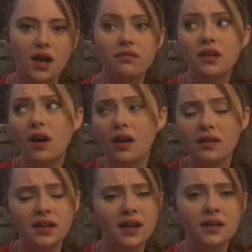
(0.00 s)
Every
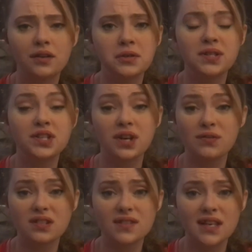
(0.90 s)
holiday includes a
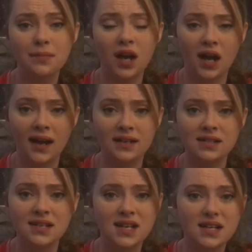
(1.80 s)
toast of some
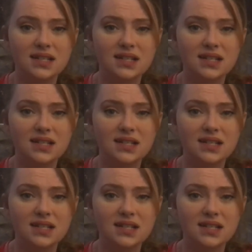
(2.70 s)
kind.